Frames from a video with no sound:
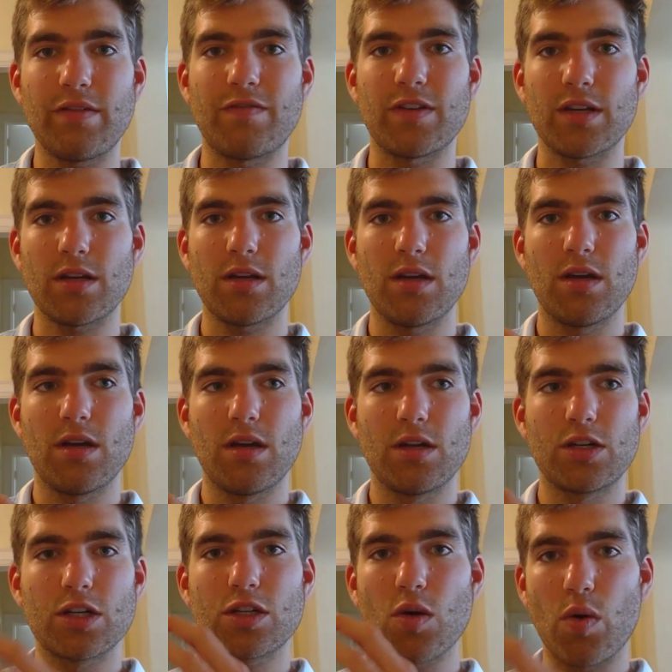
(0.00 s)
living
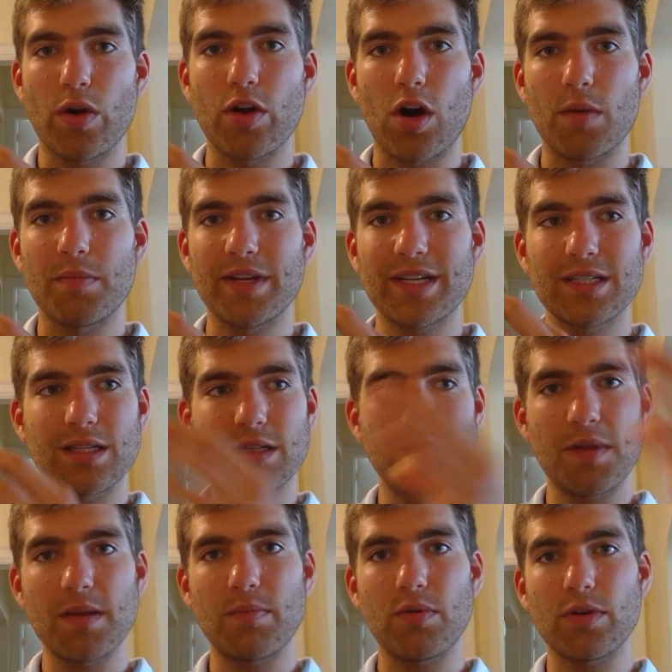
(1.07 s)
just going on because these
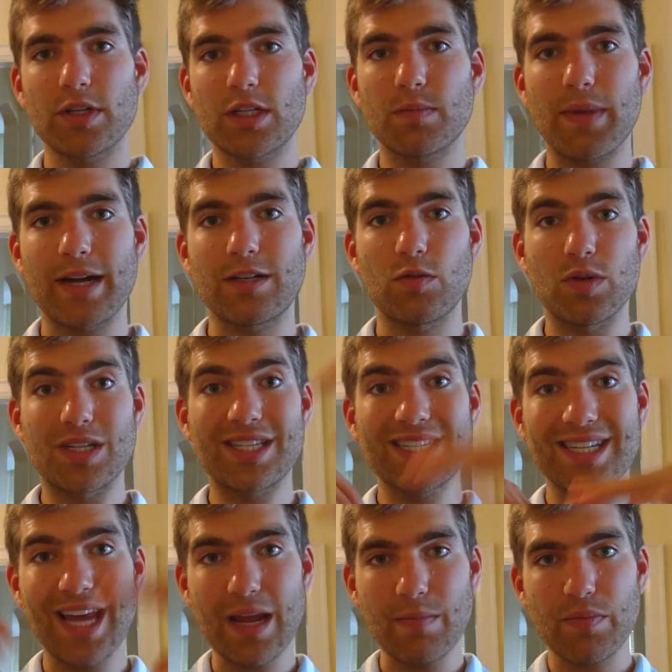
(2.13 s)
people expect to
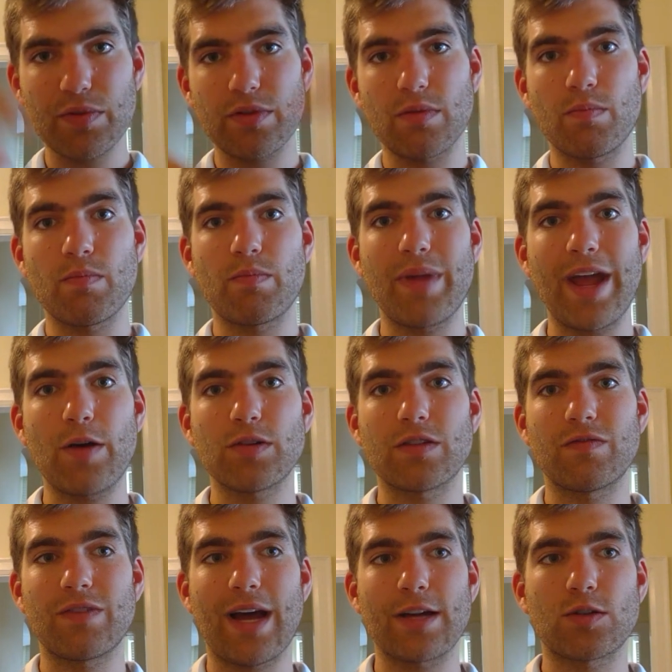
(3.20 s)
escape the bounds
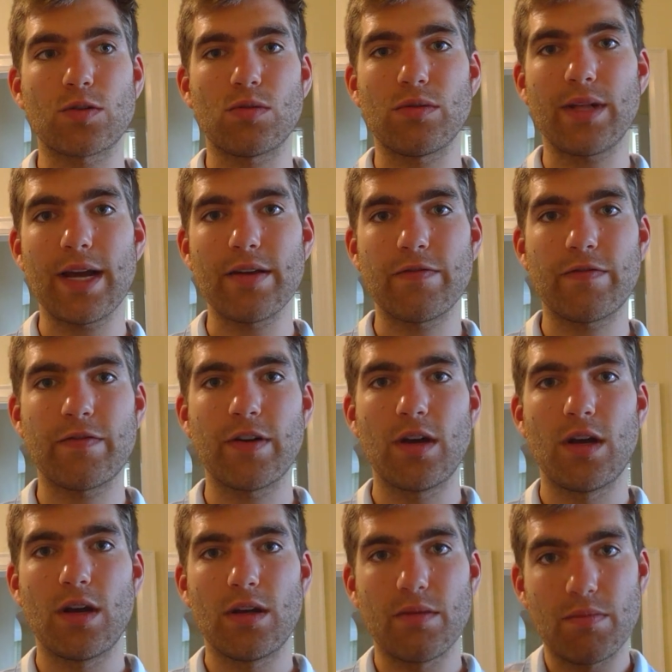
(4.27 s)
of natural life,
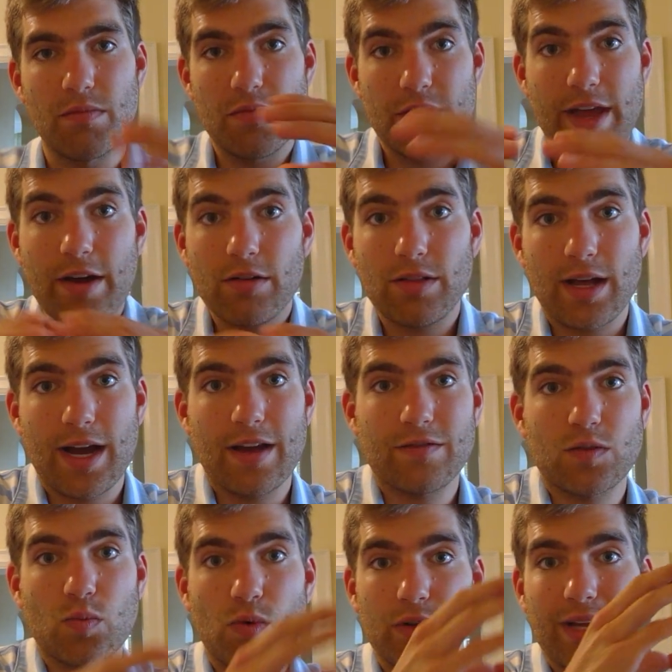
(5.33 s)
their
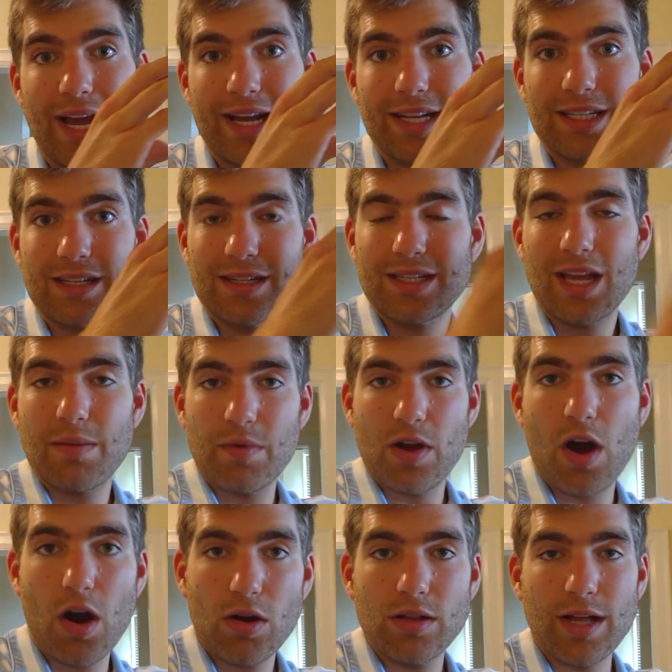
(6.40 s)
lives. Well, yeah, it's escaping
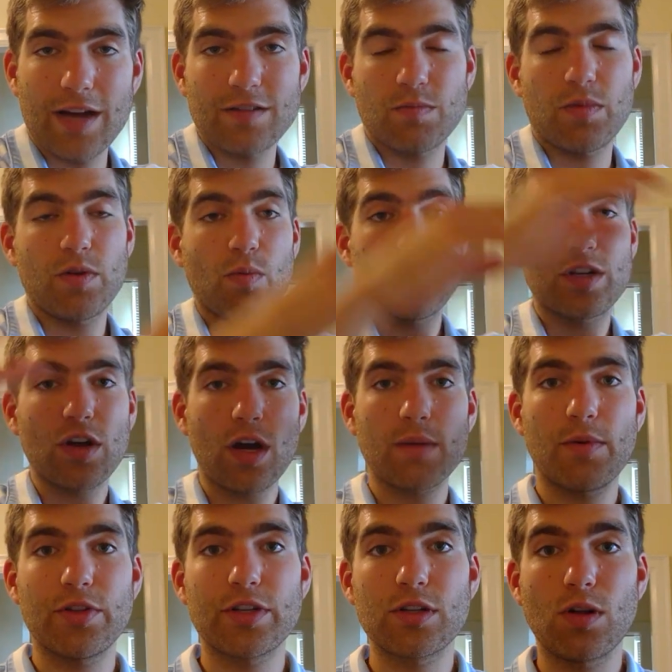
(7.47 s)
our lives, but we talk
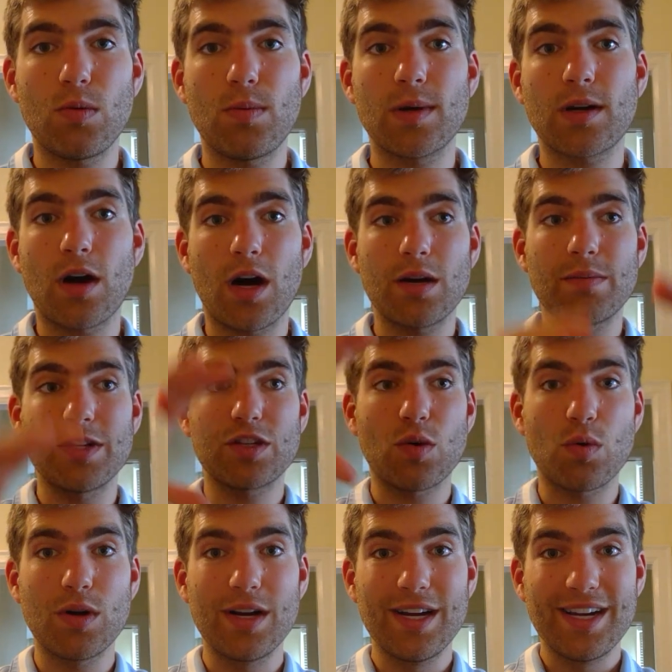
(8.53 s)
about this global economy,
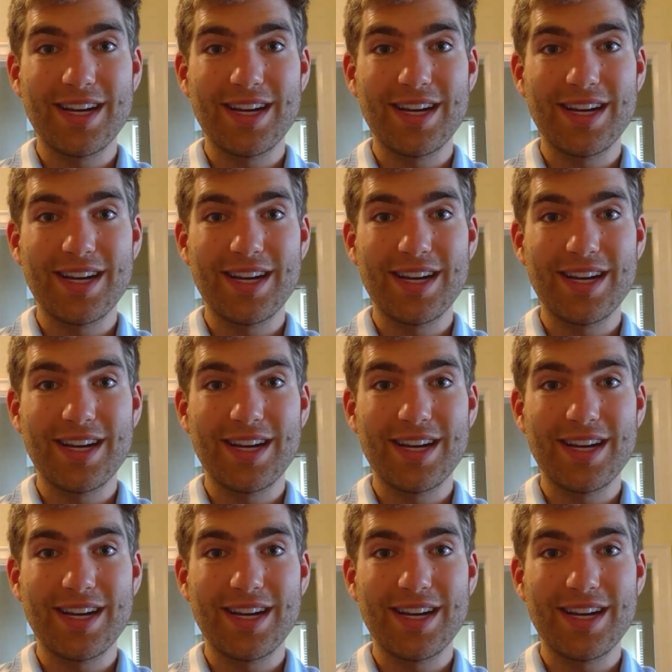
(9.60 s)
so